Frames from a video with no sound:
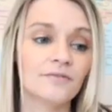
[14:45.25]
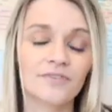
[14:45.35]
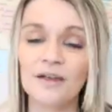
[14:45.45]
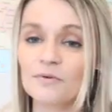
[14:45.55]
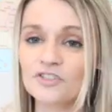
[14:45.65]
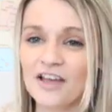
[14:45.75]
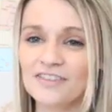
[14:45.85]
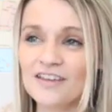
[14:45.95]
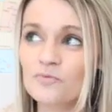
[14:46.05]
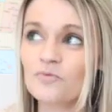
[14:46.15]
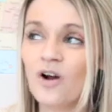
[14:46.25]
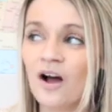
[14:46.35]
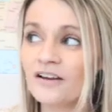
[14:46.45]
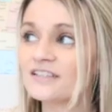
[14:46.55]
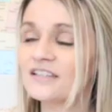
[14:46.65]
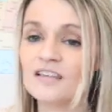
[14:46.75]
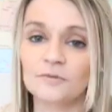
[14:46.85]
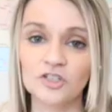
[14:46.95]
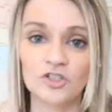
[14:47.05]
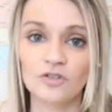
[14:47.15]
I think, honestly, they
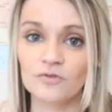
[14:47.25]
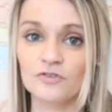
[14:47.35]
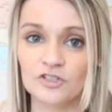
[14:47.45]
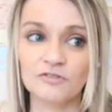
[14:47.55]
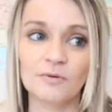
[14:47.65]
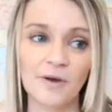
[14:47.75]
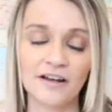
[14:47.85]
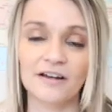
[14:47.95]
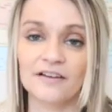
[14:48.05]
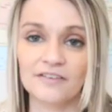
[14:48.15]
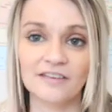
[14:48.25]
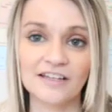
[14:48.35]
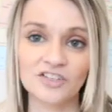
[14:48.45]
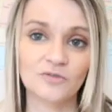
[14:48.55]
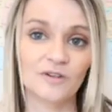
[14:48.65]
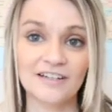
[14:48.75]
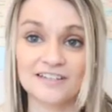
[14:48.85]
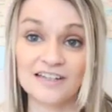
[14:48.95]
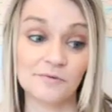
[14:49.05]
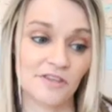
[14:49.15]
were just so used to Abeka that they just wanted to
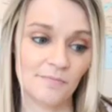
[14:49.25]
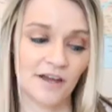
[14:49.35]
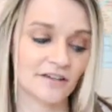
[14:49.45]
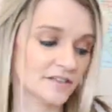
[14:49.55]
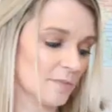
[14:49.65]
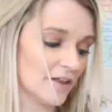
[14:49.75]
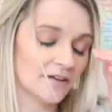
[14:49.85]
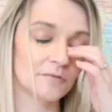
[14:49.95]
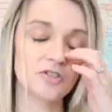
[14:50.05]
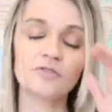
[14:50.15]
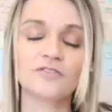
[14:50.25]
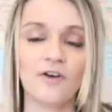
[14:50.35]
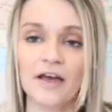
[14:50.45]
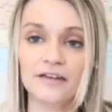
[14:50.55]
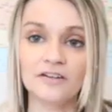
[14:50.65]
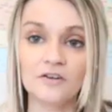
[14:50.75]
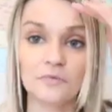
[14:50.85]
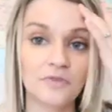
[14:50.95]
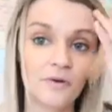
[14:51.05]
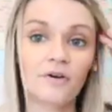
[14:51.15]
stay with Abeka spelling, which was fine. You know,
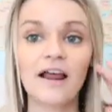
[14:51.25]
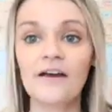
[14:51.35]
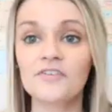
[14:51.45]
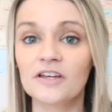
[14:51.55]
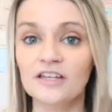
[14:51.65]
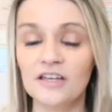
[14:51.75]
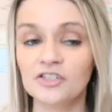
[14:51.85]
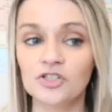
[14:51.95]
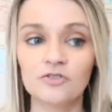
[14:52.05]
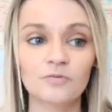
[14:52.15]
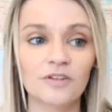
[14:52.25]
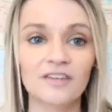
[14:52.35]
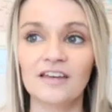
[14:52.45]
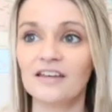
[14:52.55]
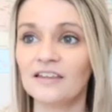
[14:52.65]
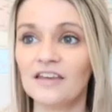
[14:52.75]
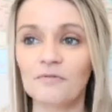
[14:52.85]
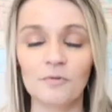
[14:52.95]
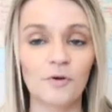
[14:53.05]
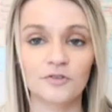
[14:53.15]
they weren't having any issues with it, and they
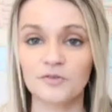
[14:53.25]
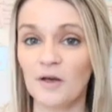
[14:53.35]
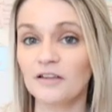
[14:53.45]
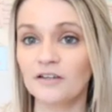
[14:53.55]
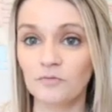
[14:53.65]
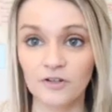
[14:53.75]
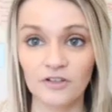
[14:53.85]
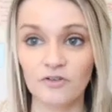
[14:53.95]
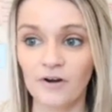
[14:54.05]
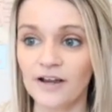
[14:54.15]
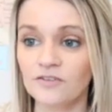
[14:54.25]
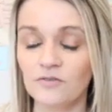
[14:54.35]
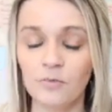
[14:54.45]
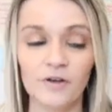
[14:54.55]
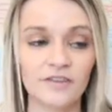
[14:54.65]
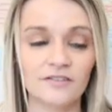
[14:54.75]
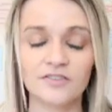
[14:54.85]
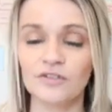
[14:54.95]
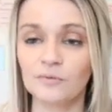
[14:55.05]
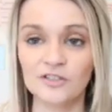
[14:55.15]
were both spelling really great with it,
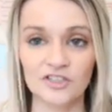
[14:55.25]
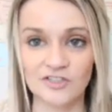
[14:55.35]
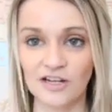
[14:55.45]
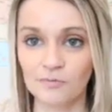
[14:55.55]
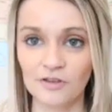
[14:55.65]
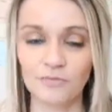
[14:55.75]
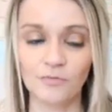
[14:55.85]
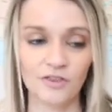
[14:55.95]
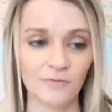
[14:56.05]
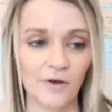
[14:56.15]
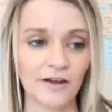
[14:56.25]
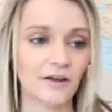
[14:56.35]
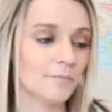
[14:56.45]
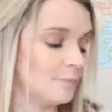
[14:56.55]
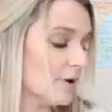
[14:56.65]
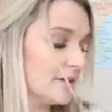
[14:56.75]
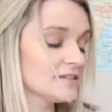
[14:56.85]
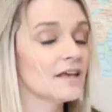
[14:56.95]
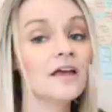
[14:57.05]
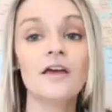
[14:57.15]
so we just stayed with Abeka.
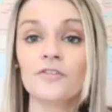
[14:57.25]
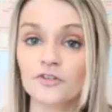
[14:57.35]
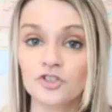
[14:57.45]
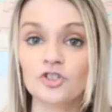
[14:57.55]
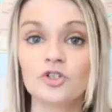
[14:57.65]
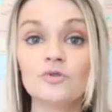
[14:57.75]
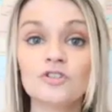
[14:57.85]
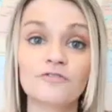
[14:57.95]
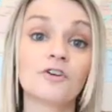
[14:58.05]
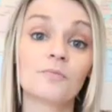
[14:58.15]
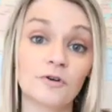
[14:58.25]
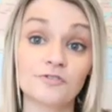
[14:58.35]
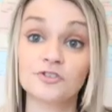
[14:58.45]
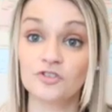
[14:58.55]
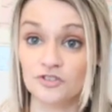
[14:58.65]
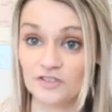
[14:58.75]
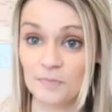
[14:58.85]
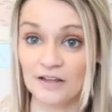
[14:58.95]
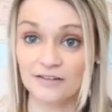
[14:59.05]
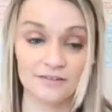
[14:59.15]
But there's two different approaches to
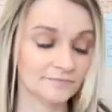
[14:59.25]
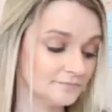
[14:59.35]
spelling.